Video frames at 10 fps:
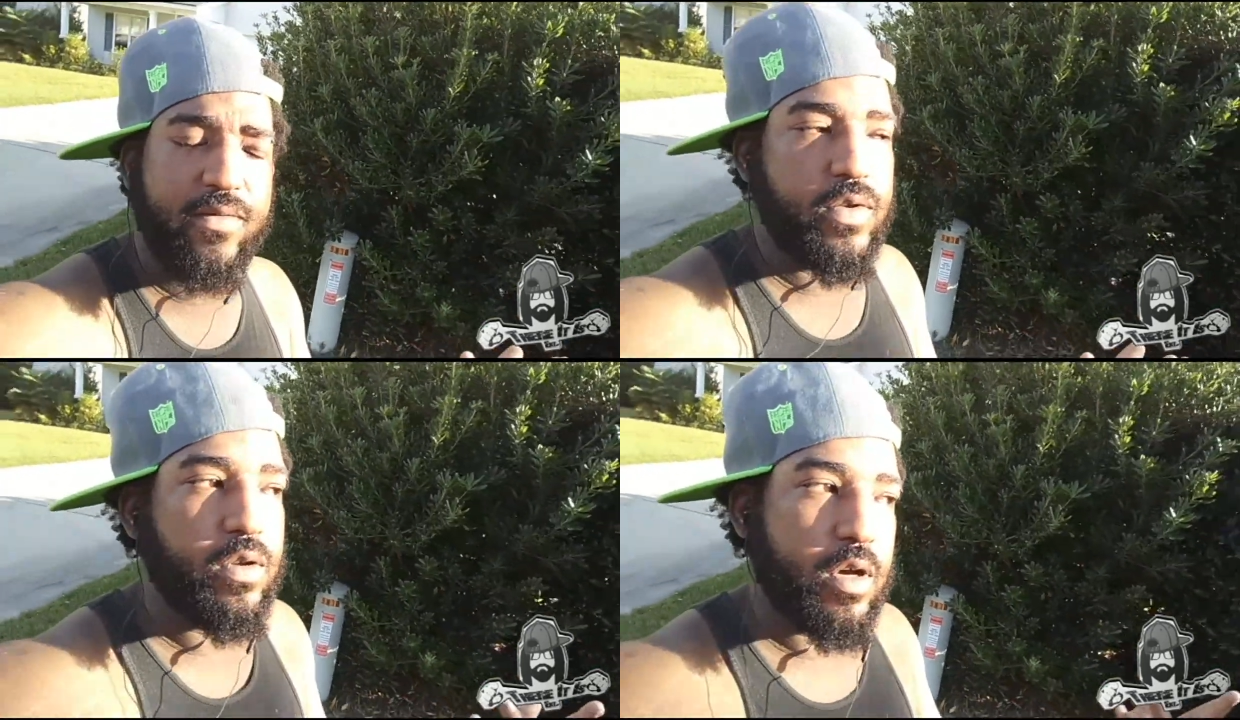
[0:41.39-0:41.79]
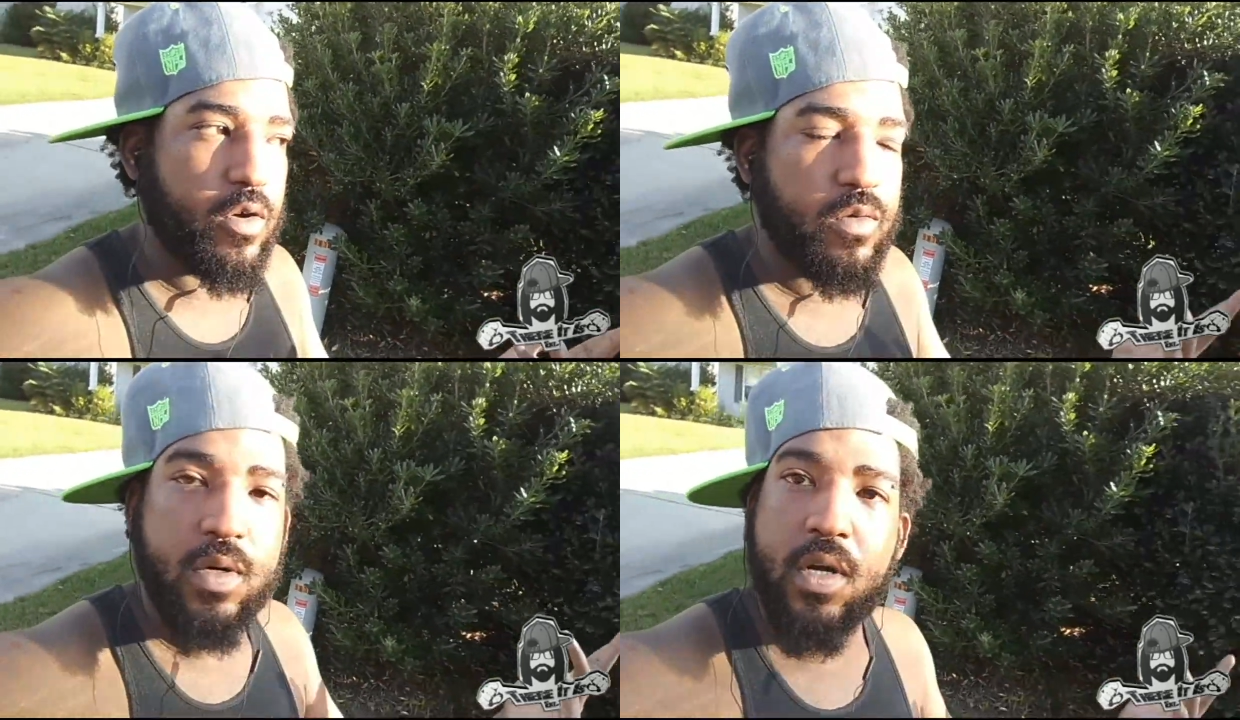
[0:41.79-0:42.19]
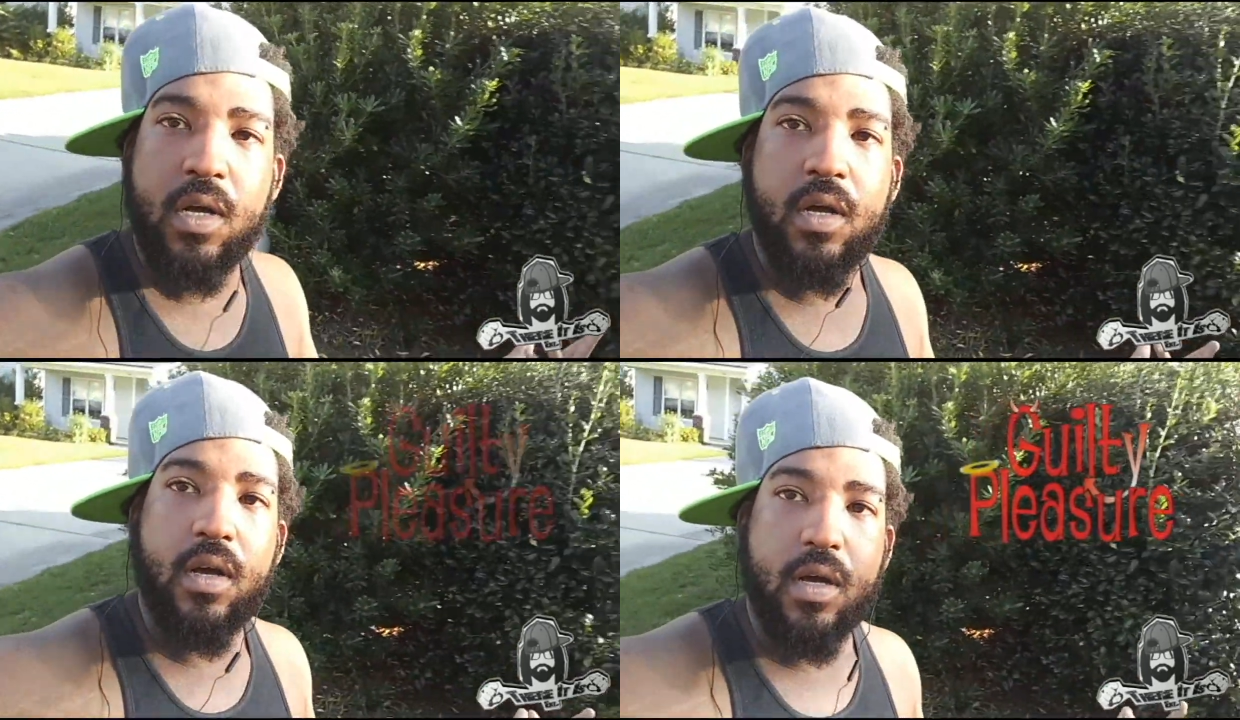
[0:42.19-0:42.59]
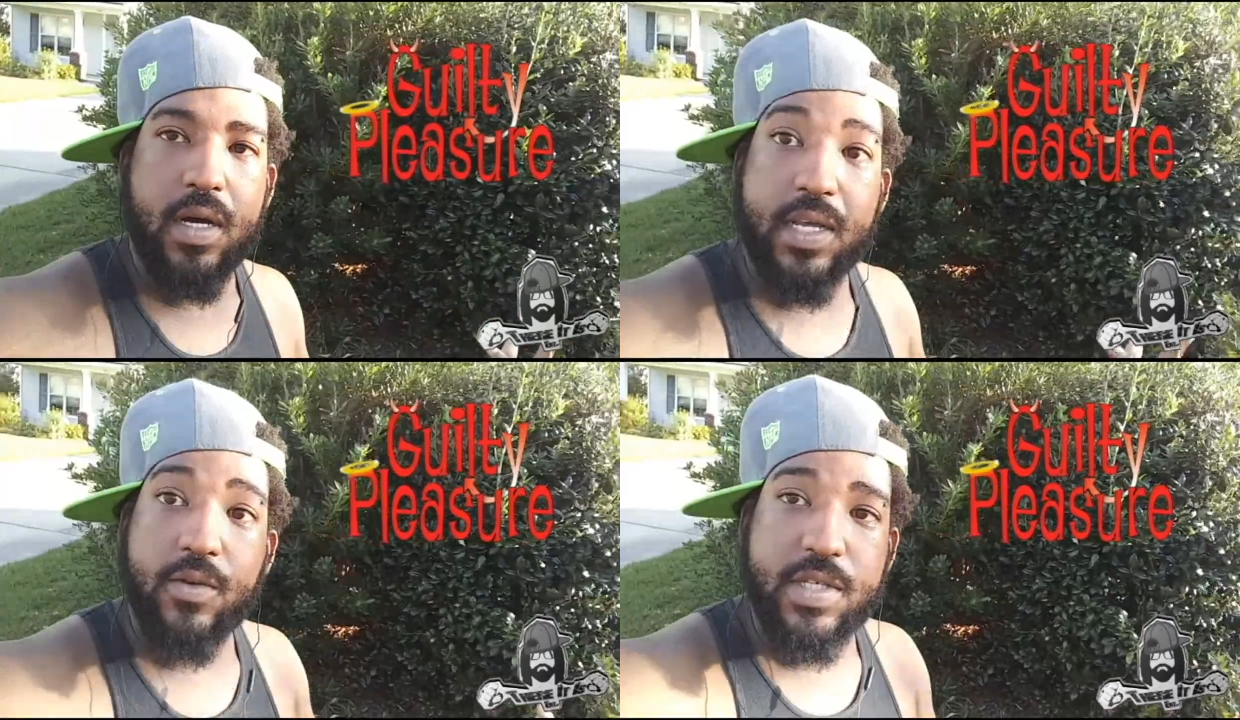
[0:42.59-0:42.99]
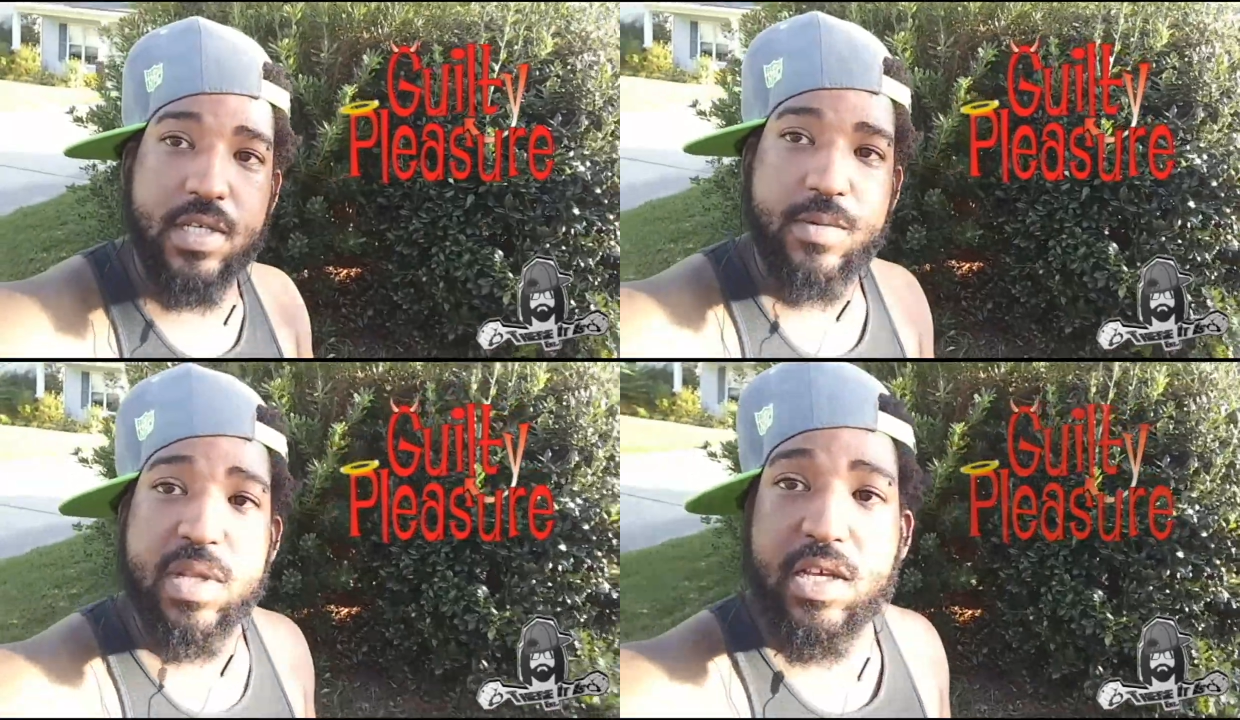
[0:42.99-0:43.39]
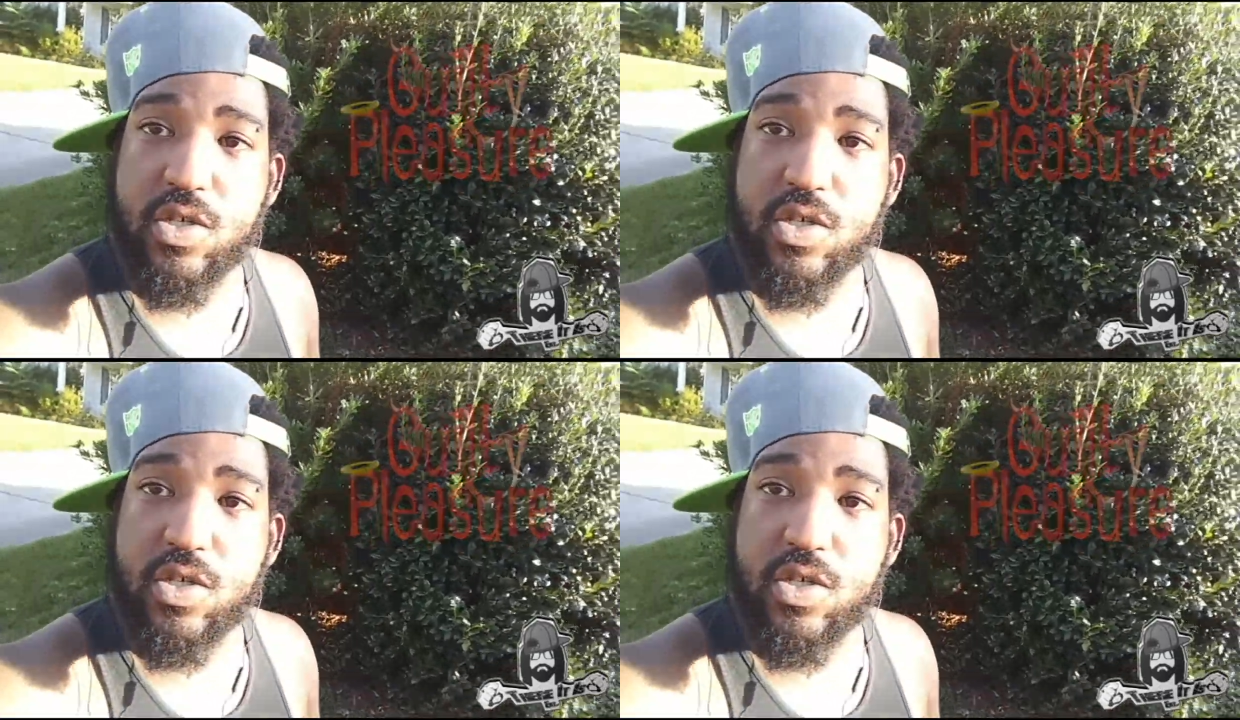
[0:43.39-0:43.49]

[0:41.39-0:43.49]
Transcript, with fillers: you know, a guilty pleasure.